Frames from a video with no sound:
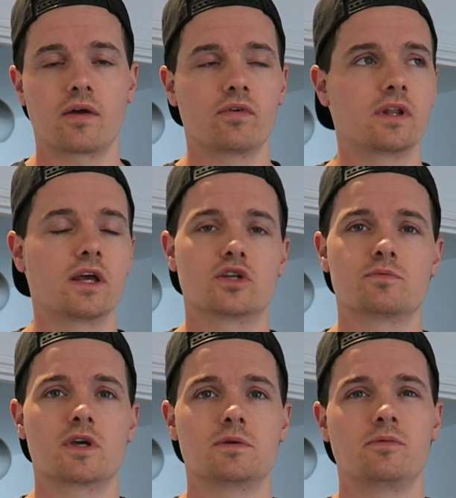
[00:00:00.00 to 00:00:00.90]
every day, just
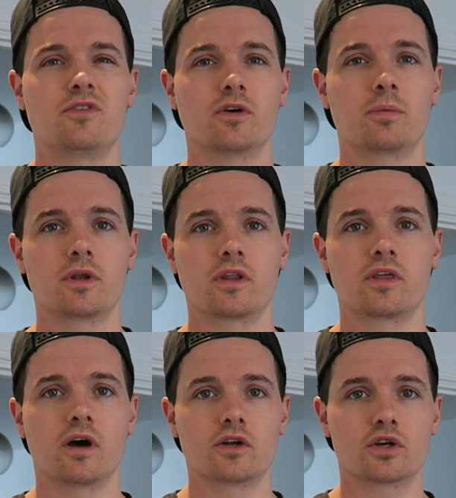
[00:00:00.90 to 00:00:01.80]
makes me feel a bit
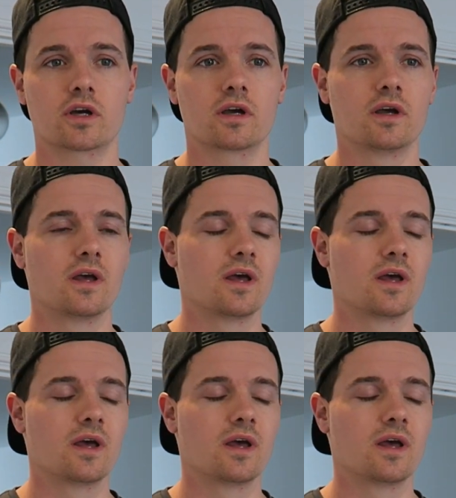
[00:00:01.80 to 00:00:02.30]
lethargic.